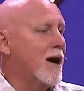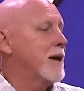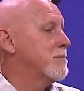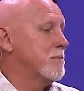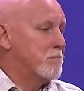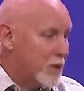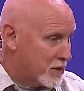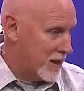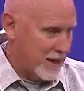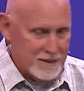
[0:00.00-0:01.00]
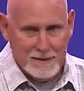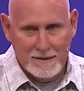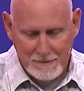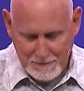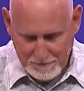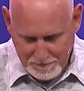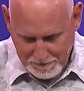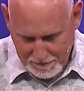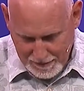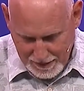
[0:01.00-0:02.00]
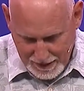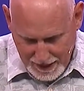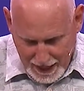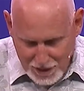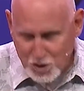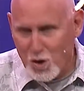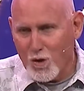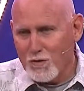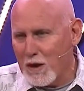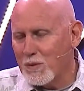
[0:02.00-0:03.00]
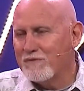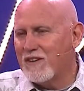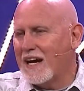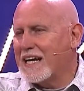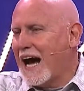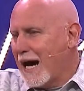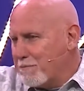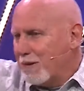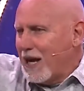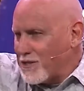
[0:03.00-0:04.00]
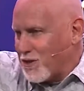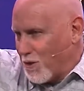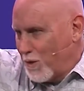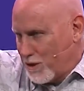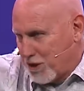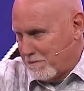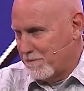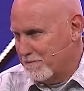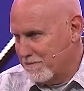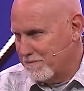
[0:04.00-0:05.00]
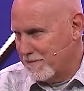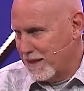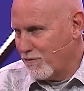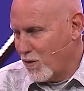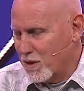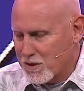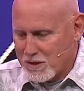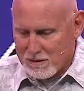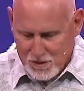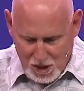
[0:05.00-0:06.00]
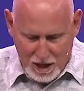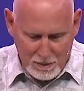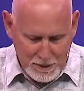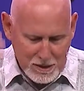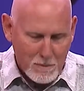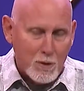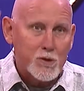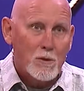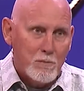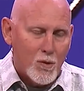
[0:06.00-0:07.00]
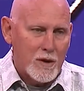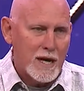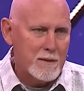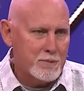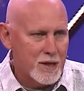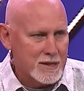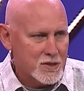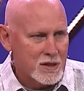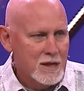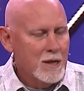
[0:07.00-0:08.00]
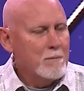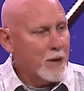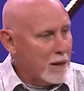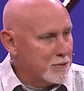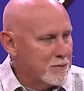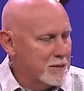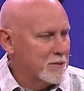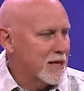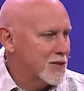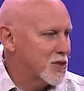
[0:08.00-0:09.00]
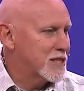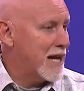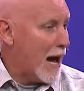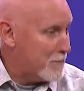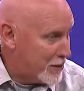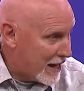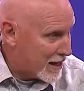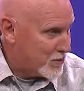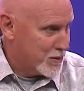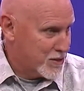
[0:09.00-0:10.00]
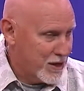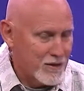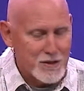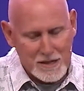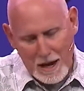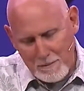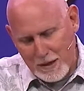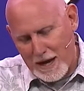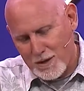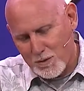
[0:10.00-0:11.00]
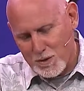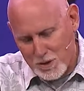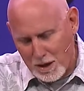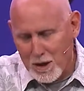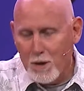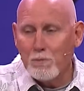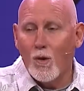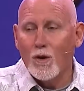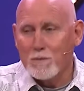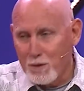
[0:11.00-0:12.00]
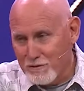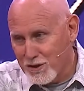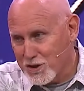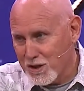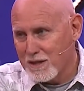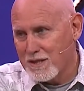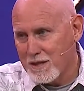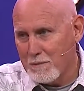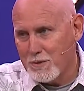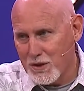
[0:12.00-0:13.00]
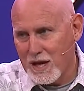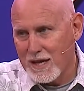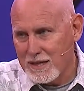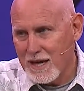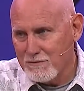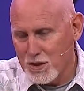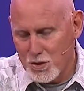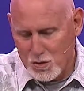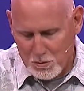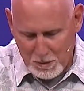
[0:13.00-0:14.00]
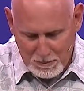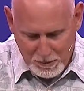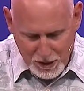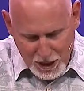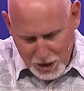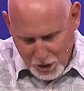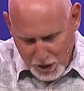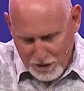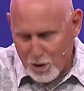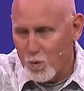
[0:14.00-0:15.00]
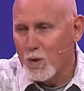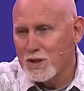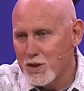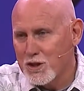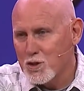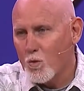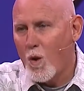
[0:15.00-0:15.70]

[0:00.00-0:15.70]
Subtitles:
hadn't been built yet. And so they would find a high place to worship. And of course, Solomon in the most important high place, probably because the tabernacle was there. The tabernacle was the portable version of the temple that God gave the Jewish people during their wilderness